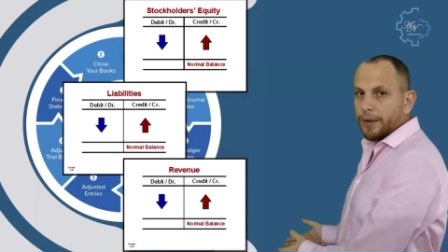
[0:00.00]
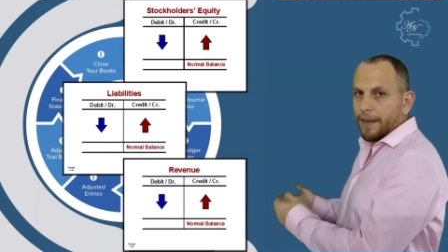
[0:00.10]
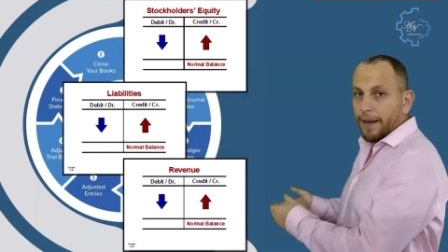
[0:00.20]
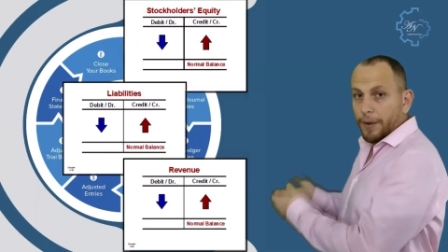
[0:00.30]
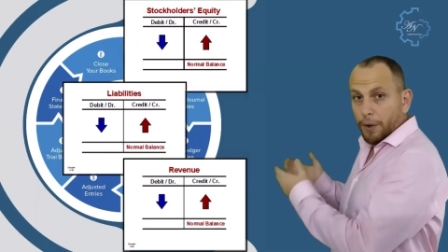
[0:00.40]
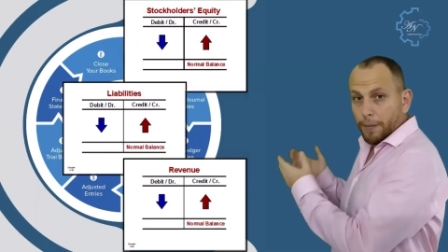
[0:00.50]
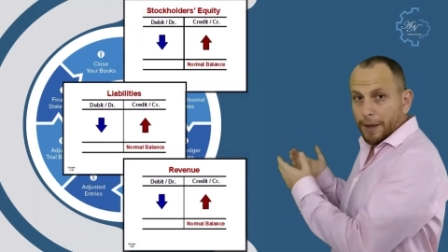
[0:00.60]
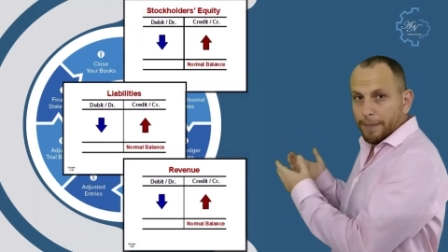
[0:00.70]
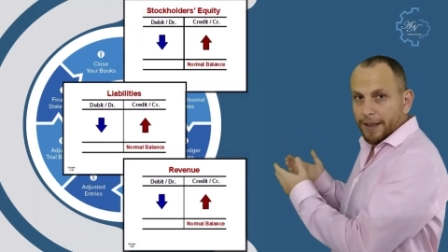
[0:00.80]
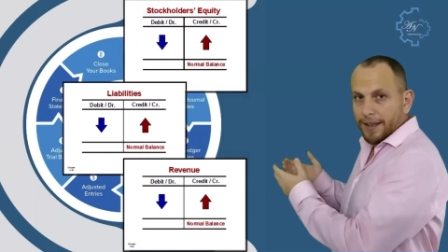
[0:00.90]
Their normal
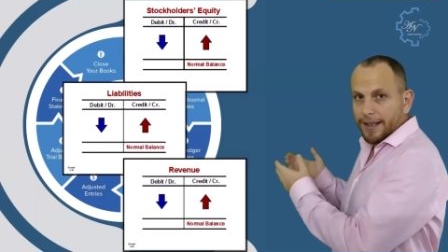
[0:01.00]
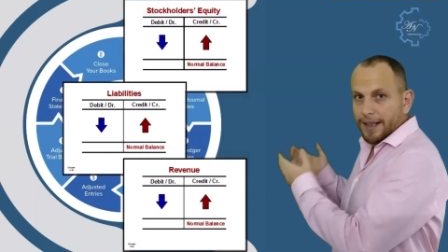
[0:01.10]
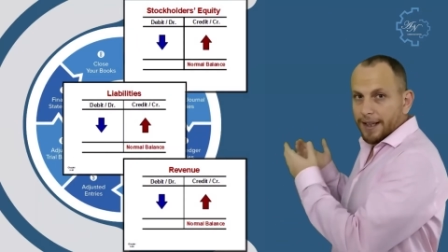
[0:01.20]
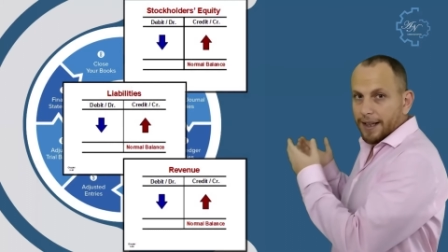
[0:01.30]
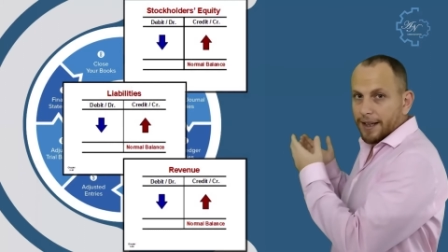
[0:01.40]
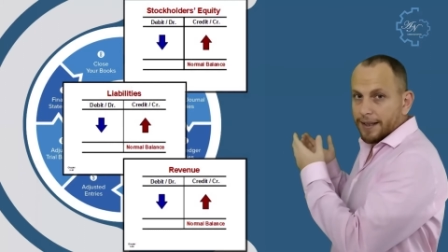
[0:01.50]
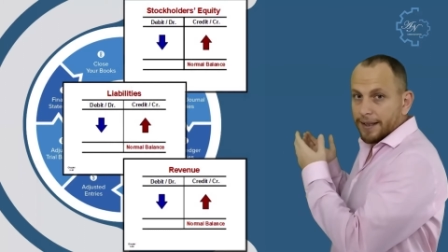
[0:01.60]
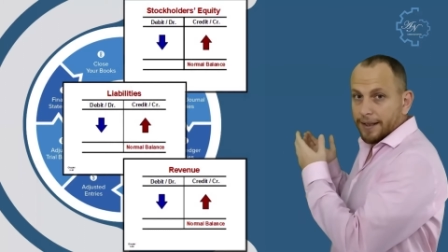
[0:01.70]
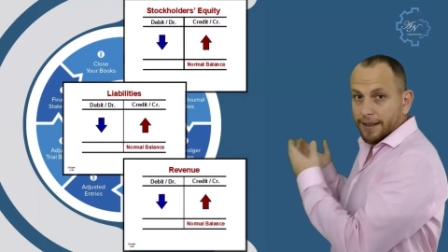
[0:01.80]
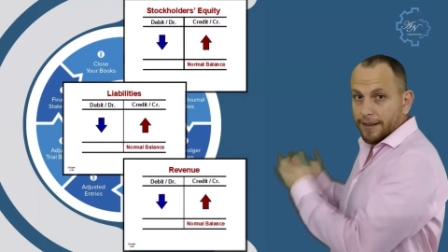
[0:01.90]
balance
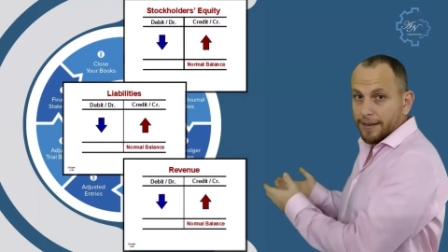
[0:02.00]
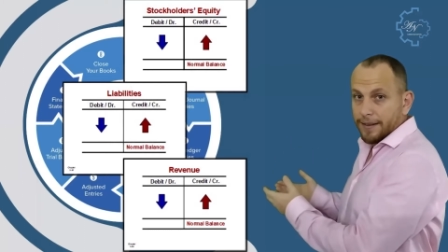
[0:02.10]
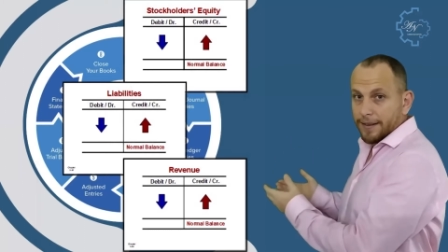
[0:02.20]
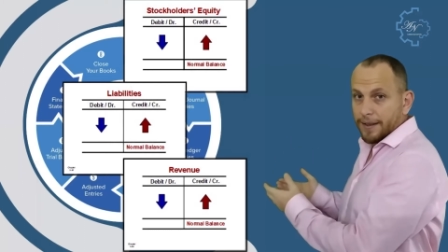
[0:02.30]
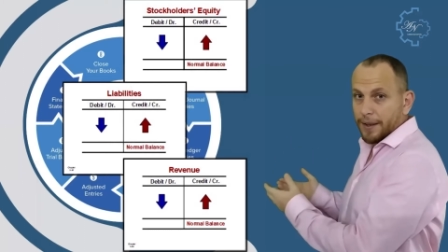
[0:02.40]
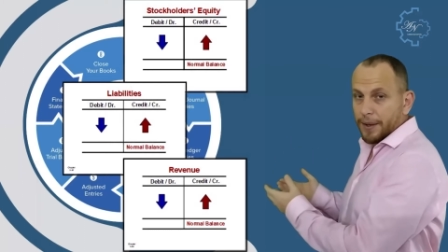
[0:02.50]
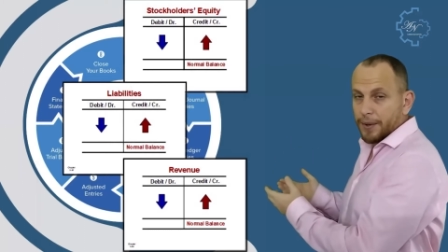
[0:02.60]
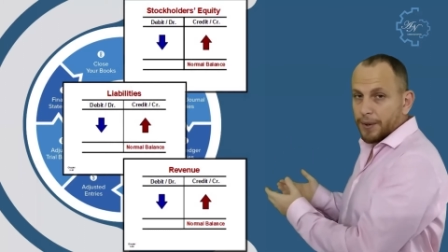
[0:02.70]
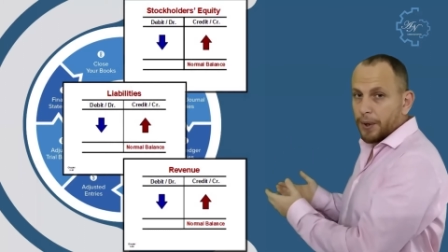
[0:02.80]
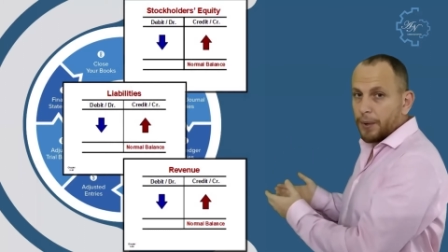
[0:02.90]
is credit,
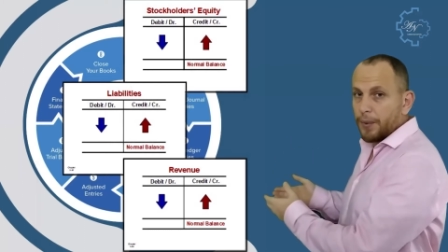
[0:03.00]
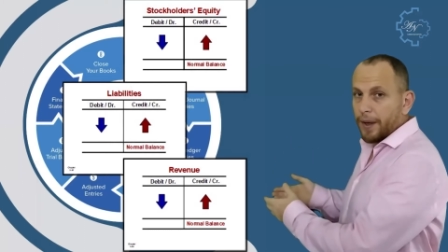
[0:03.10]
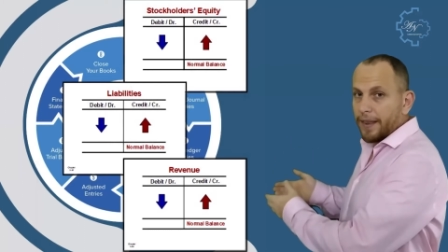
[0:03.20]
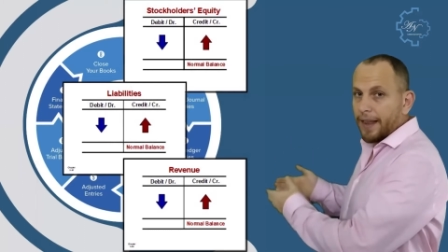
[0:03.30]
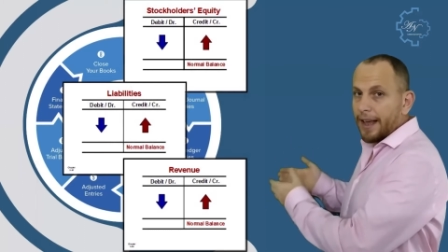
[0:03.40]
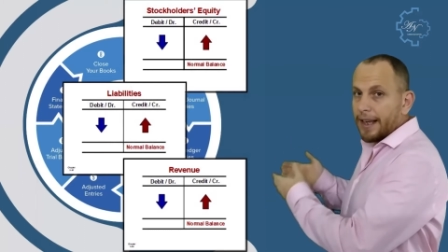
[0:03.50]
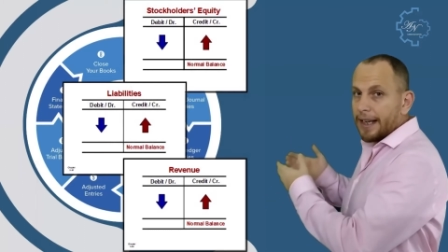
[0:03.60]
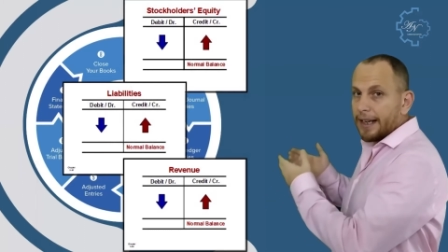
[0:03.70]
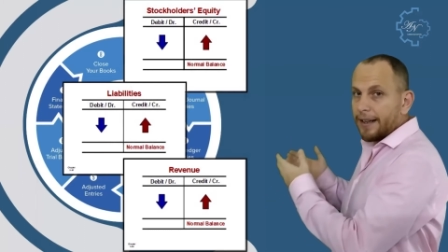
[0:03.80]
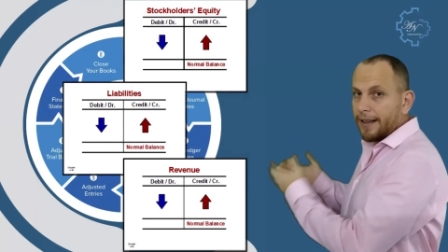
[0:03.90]
so they
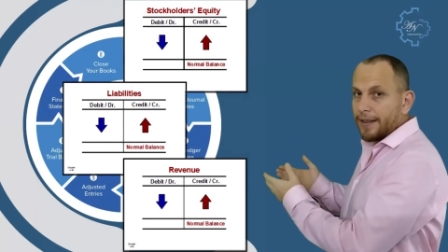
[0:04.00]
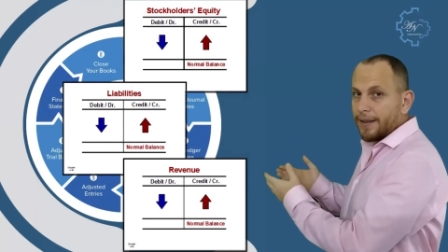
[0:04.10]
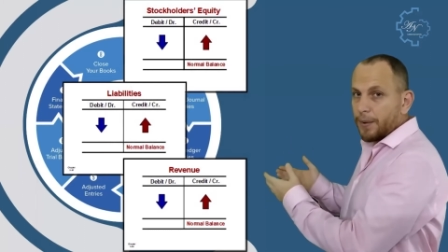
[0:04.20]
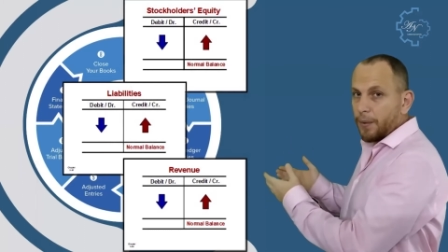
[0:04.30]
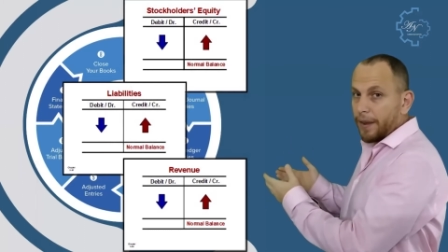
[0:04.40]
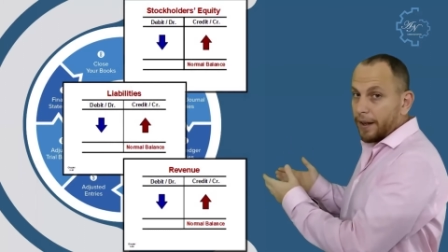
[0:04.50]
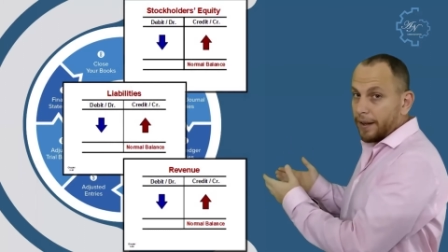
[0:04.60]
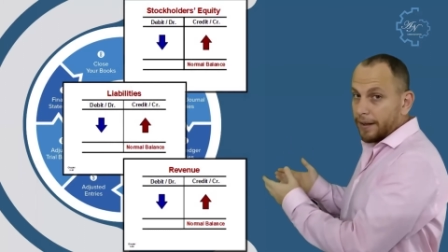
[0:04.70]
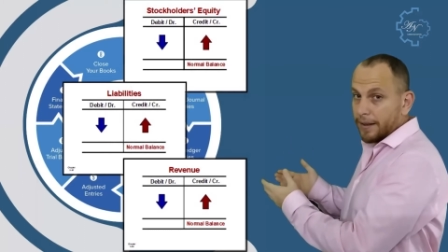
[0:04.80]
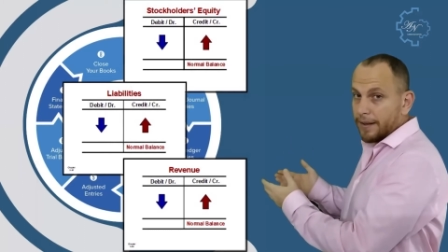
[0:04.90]
increase with
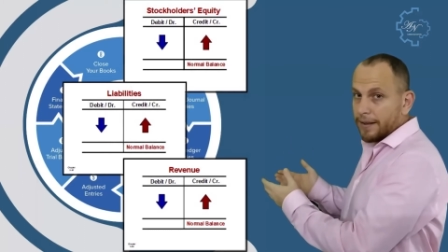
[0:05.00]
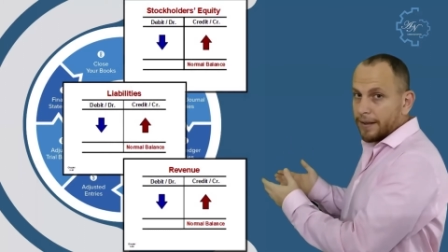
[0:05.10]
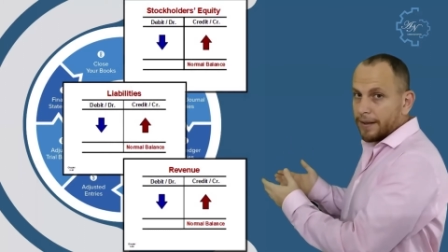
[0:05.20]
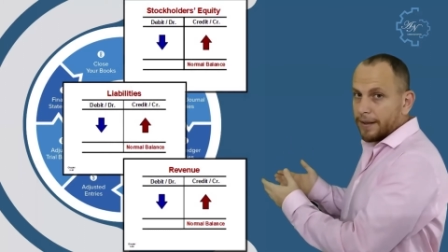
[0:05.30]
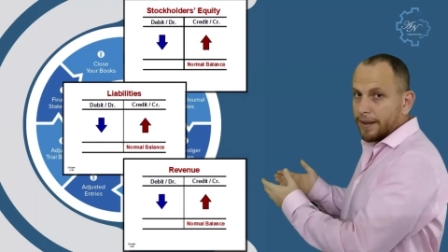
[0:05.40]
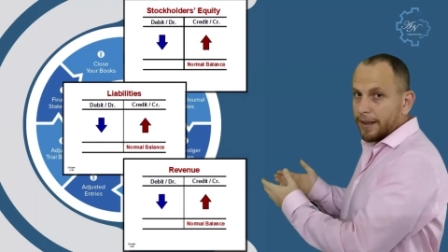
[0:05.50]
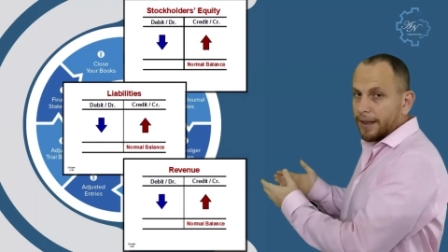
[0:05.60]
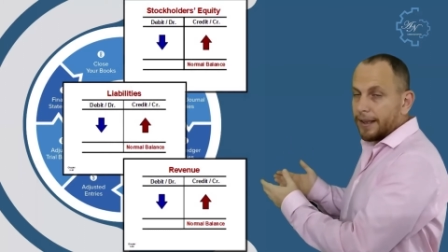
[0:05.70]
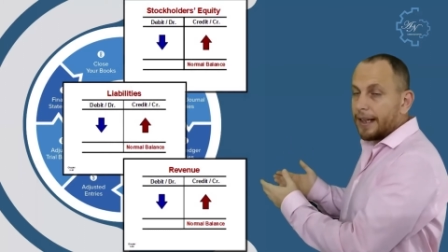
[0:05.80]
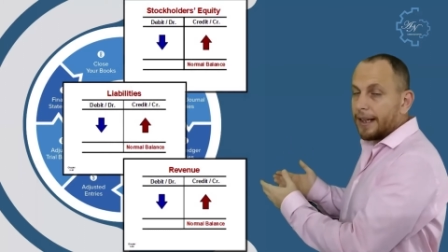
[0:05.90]
credit,
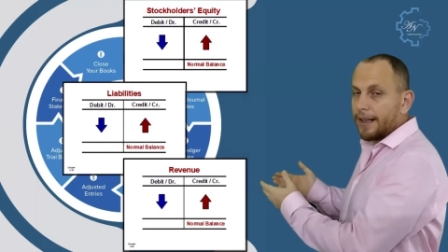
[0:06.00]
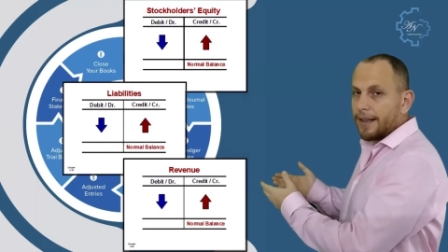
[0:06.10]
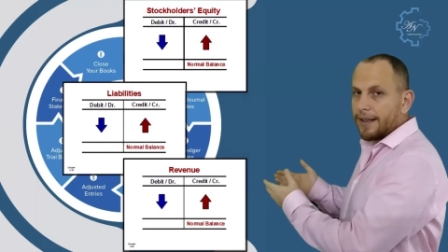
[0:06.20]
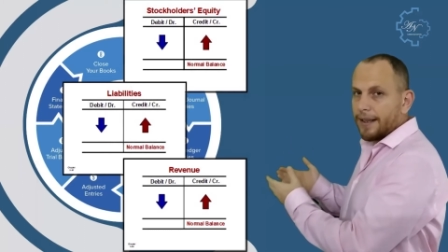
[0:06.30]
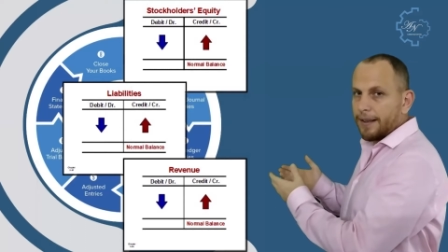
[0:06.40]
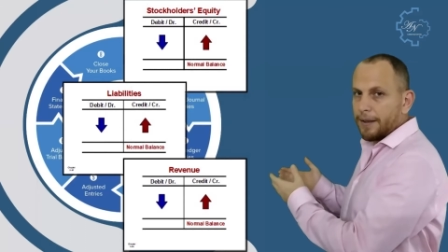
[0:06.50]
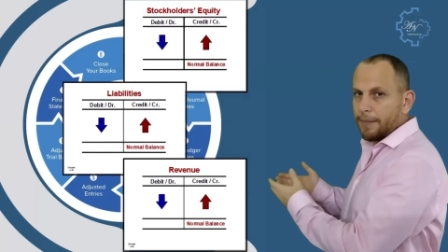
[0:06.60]
decrease in